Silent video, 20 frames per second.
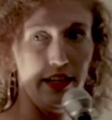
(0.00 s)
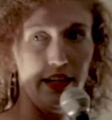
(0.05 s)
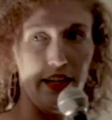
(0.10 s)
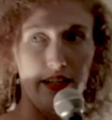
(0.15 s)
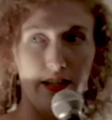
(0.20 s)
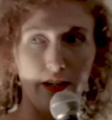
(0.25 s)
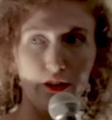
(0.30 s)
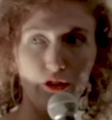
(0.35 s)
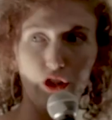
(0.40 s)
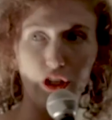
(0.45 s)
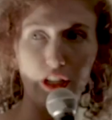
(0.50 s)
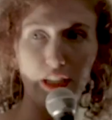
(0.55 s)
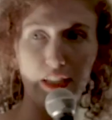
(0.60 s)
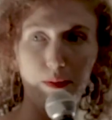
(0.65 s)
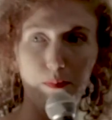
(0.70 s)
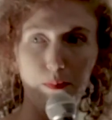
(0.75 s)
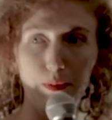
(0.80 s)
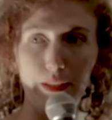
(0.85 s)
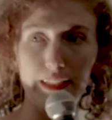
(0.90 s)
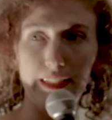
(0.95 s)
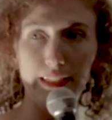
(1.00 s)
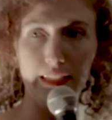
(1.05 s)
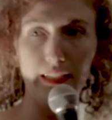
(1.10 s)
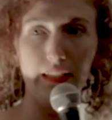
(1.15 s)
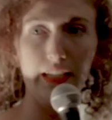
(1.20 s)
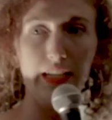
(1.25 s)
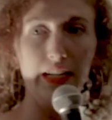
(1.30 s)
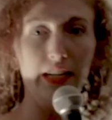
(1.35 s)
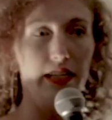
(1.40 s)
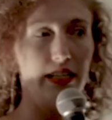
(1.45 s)
until she
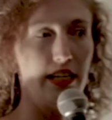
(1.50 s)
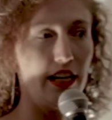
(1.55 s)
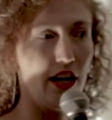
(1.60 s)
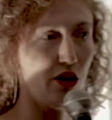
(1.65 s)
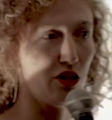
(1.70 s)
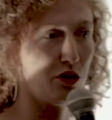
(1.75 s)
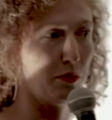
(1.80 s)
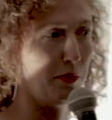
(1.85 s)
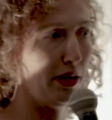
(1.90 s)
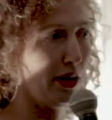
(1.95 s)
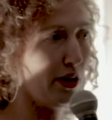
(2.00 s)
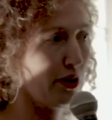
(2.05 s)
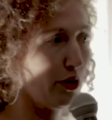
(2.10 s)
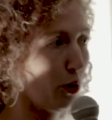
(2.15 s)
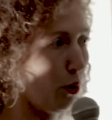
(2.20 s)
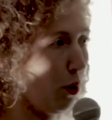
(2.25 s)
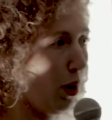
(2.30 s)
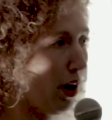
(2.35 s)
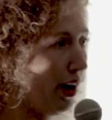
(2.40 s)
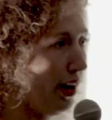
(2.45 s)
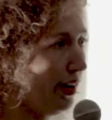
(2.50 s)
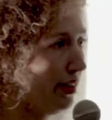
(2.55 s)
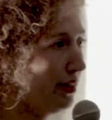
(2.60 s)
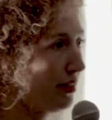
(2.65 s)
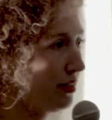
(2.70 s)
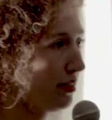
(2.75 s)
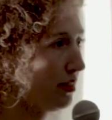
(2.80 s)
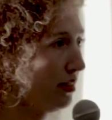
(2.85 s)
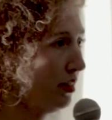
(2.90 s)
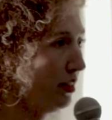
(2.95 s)
explicitly tells me
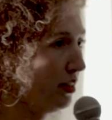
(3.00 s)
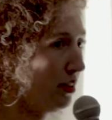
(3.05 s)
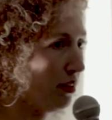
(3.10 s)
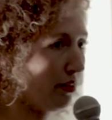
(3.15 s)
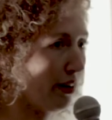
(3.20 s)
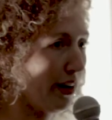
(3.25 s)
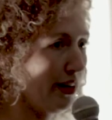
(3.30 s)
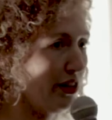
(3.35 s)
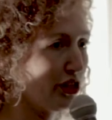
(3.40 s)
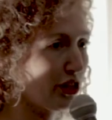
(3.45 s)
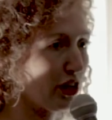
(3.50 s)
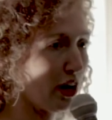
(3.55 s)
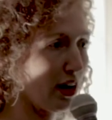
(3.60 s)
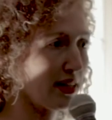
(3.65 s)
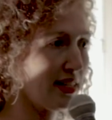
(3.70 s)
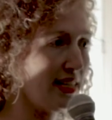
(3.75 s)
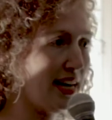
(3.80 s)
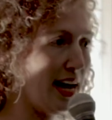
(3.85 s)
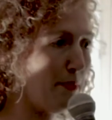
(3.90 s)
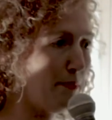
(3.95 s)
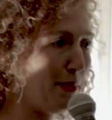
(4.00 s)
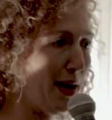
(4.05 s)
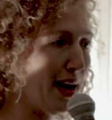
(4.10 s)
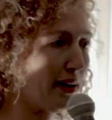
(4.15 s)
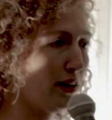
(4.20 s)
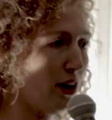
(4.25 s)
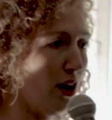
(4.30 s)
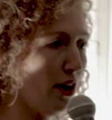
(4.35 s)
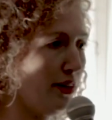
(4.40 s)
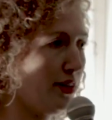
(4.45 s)
otherwise. All right, she's got a
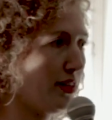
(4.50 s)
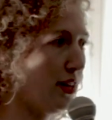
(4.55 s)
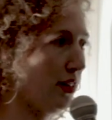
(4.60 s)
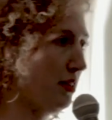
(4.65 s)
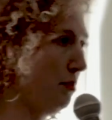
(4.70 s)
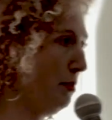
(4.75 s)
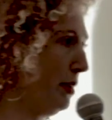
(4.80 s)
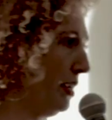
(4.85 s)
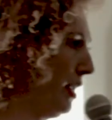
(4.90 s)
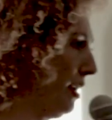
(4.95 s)
snapback on, doesn't mean